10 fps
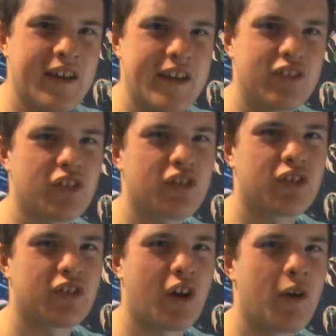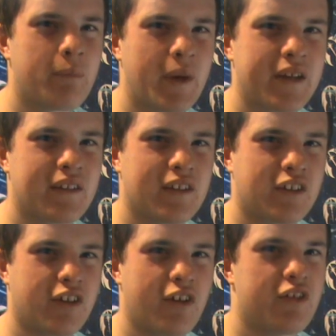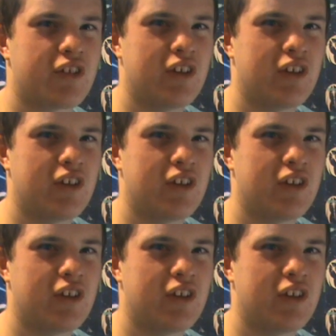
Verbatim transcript: He's just so bad in the clothes.